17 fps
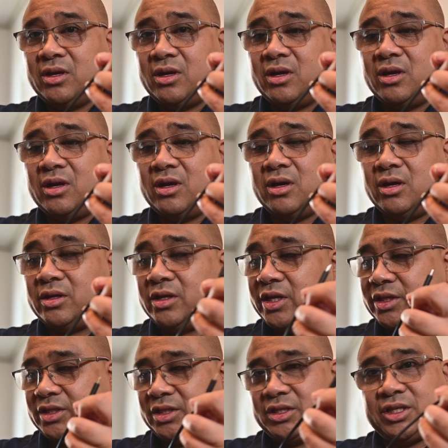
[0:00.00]
Uh,
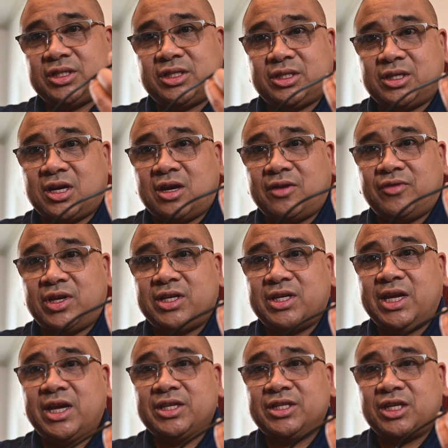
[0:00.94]
it's just kind of a
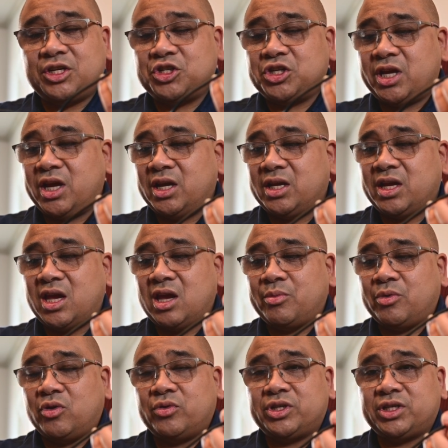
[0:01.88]
daisy chain
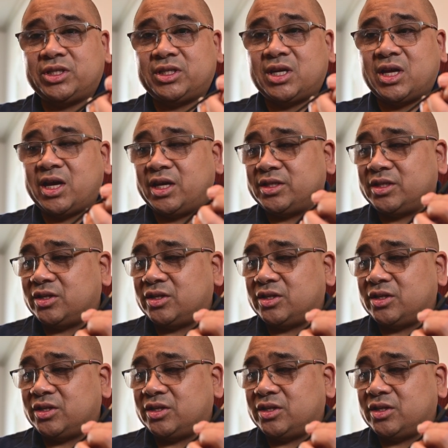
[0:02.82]
cable, which is nice.